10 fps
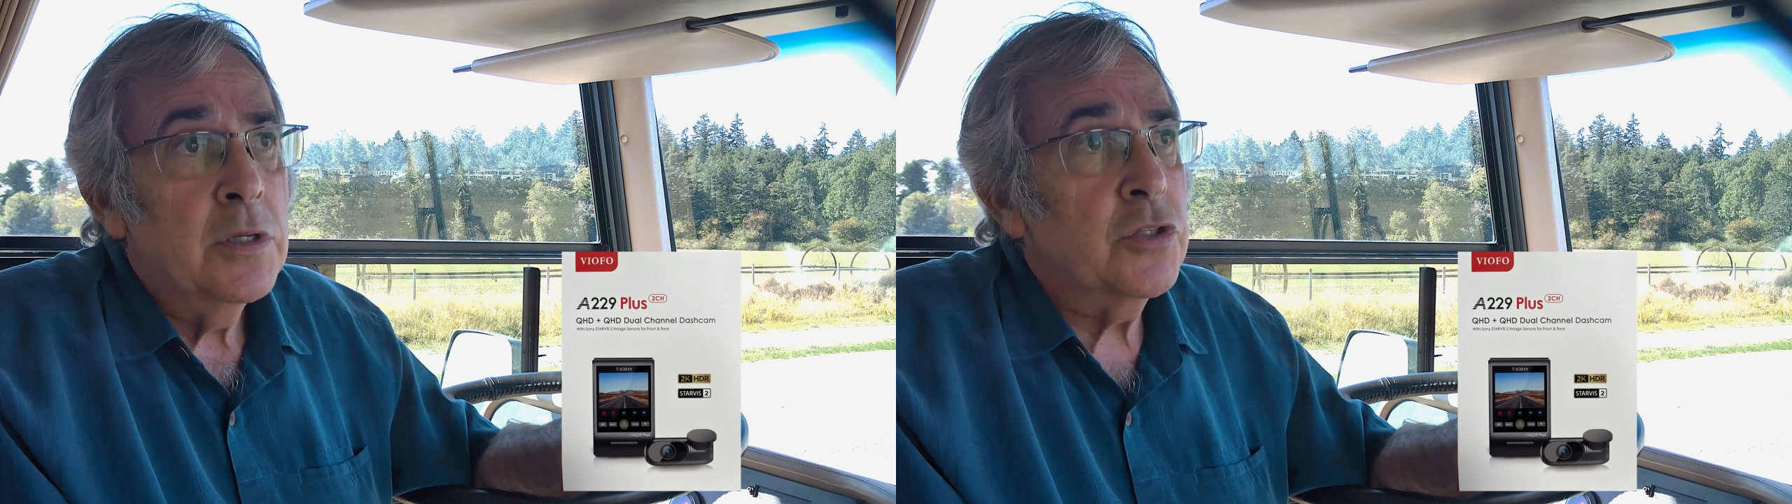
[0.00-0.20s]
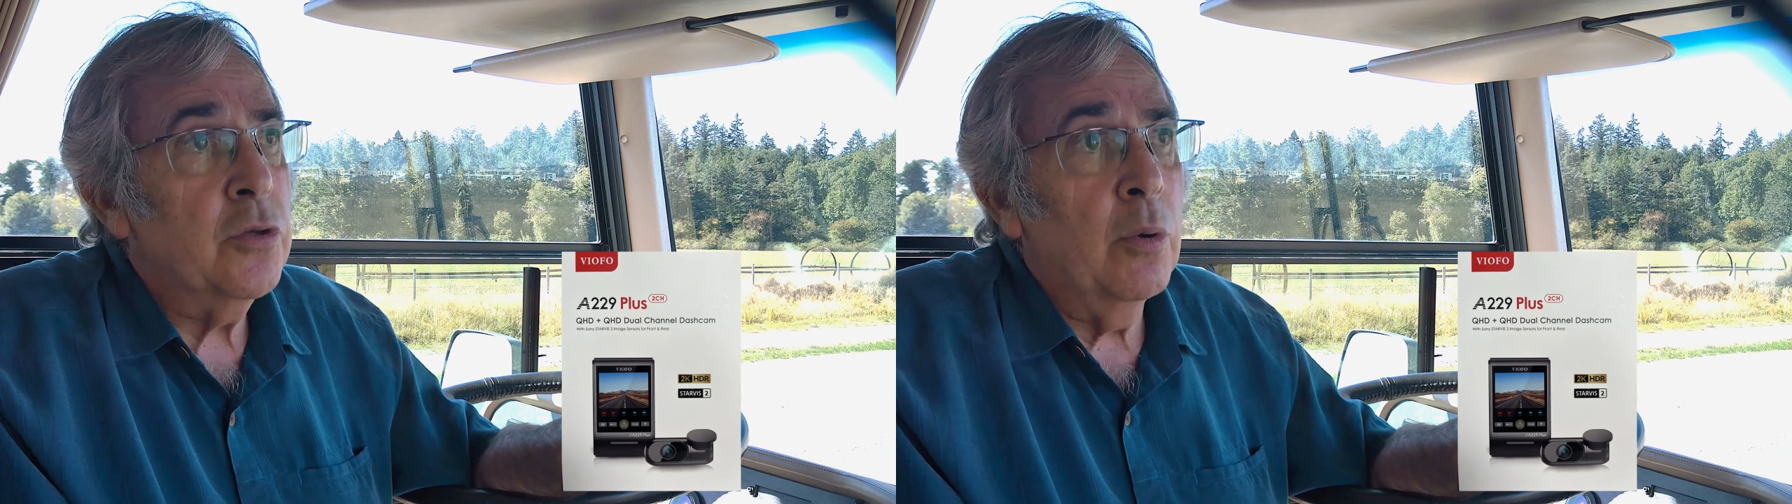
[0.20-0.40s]

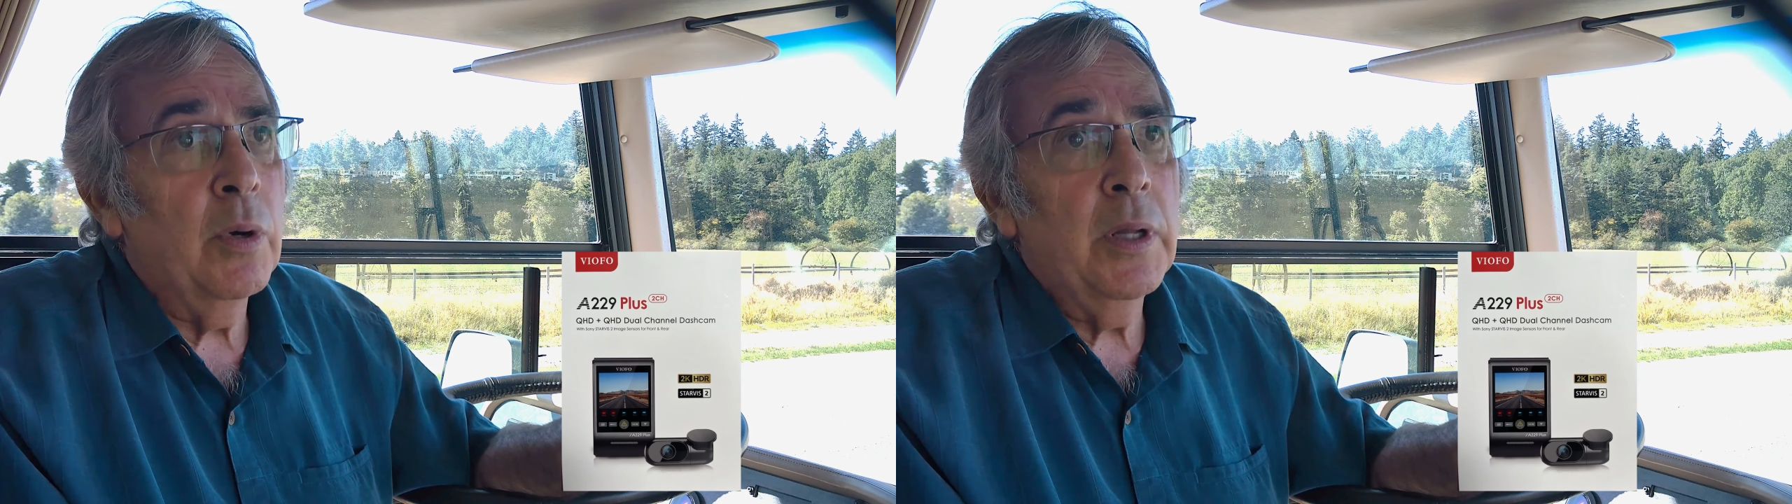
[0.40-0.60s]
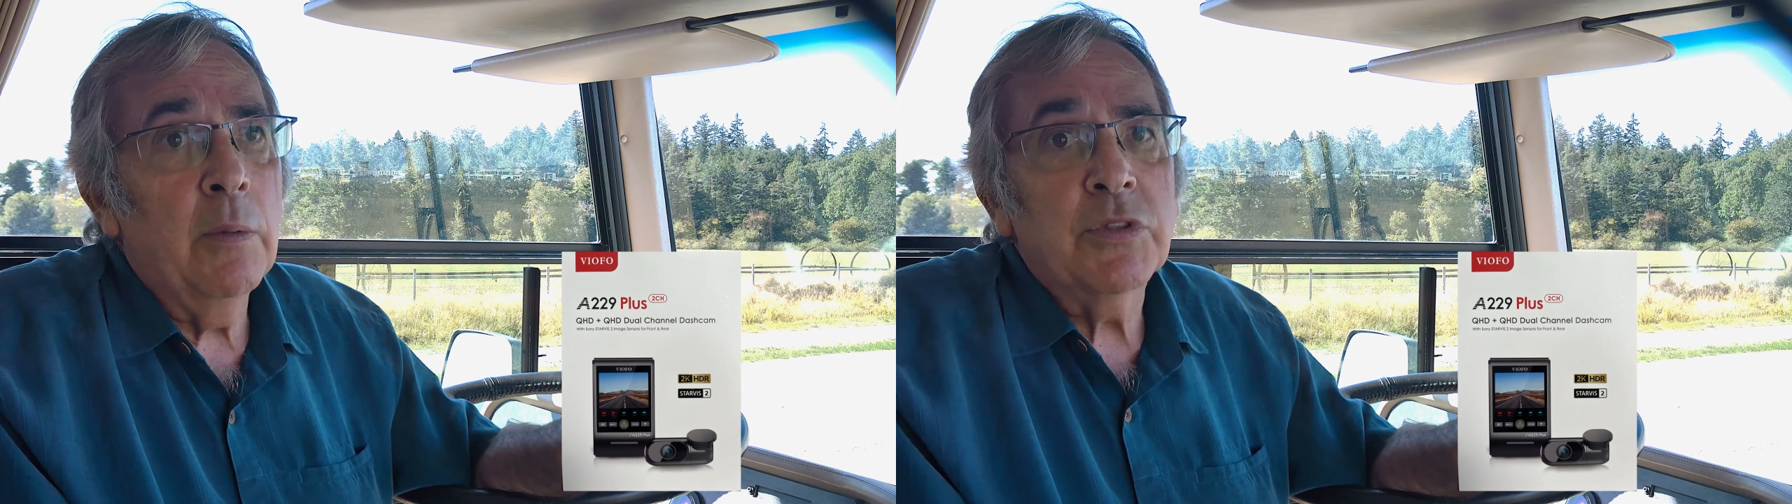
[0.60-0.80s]

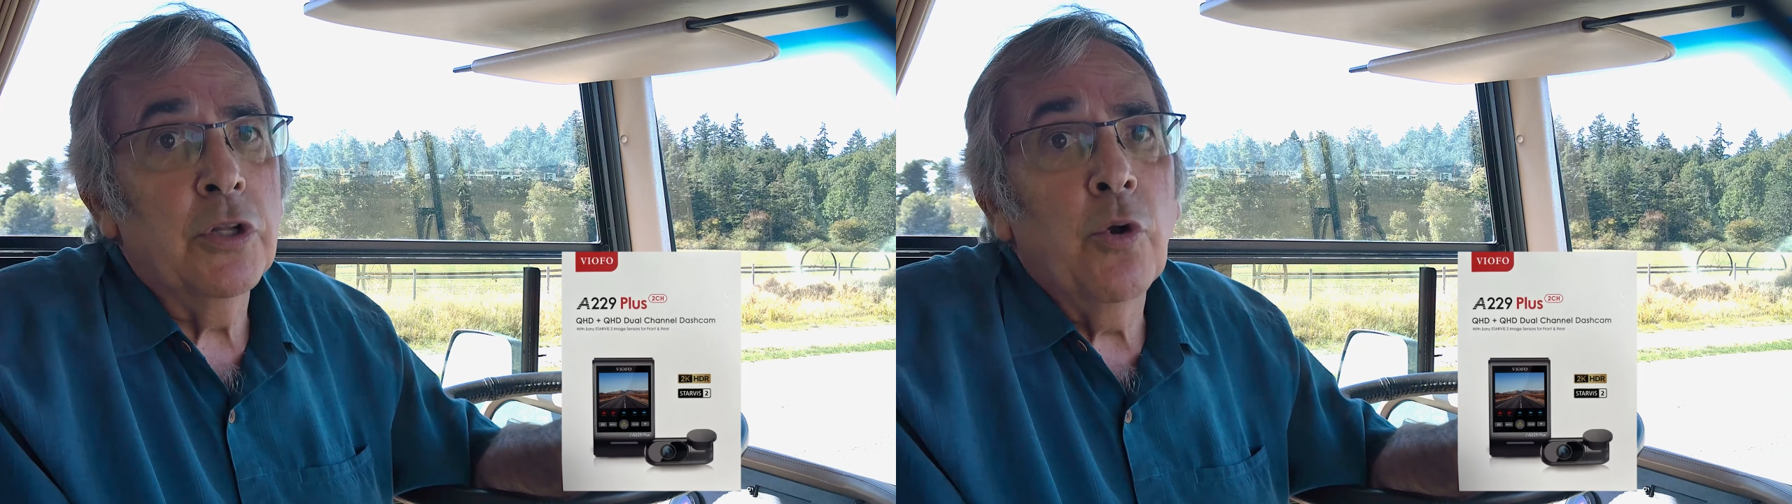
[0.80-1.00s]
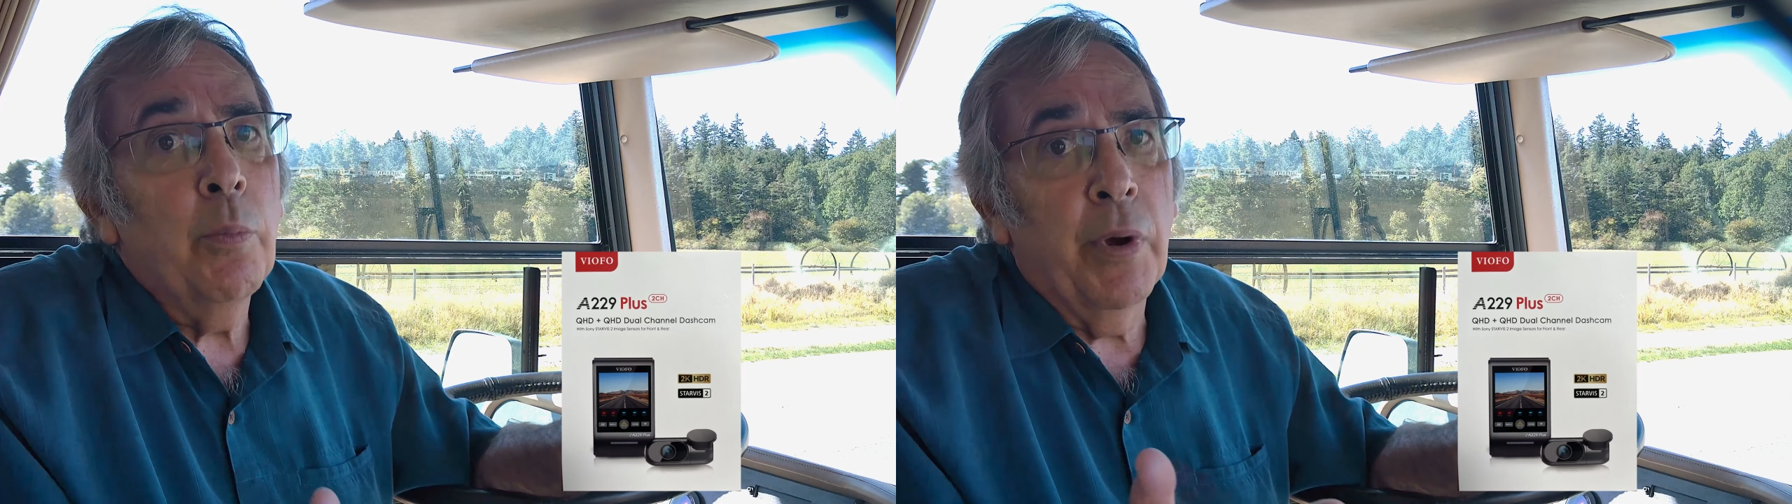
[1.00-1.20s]
So it was
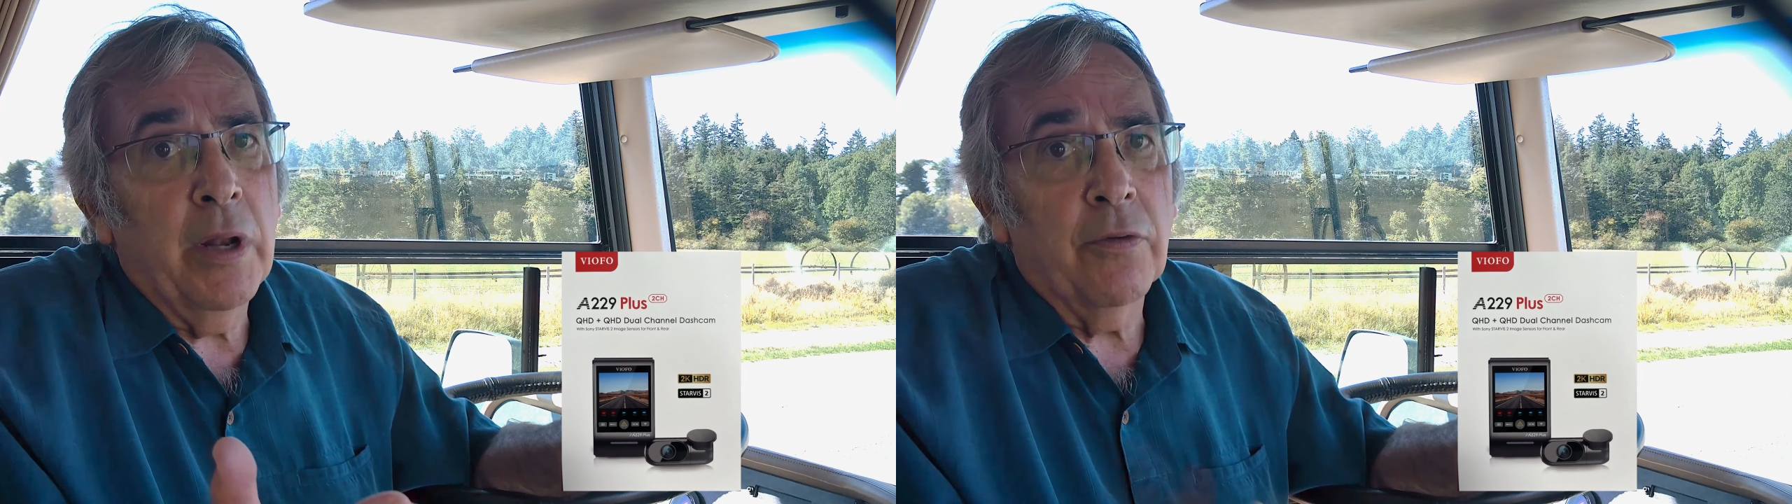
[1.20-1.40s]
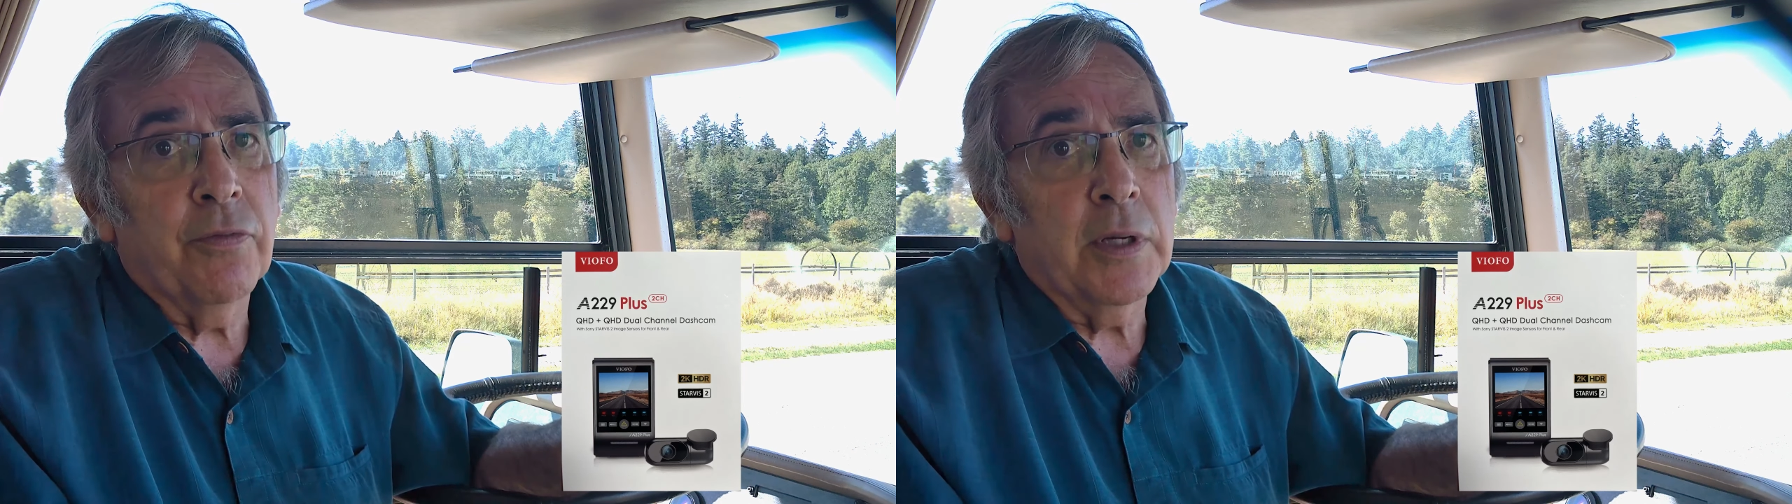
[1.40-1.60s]
a no brainer